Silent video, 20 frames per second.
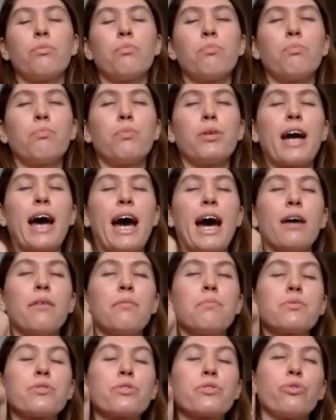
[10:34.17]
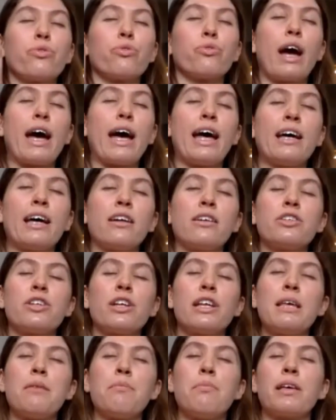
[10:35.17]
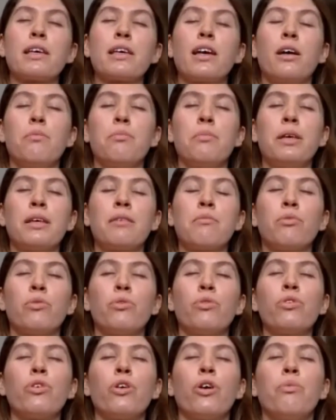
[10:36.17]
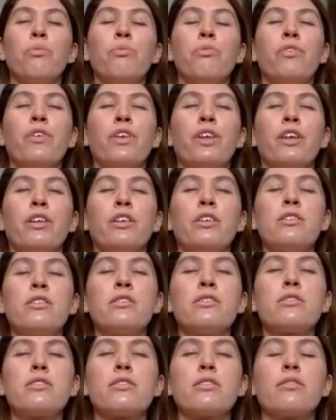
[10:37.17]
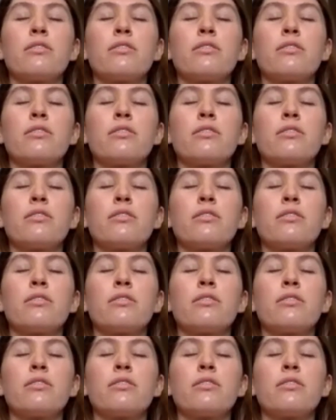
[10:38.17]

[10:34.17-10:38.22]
Perhaps gradually becoming more confident.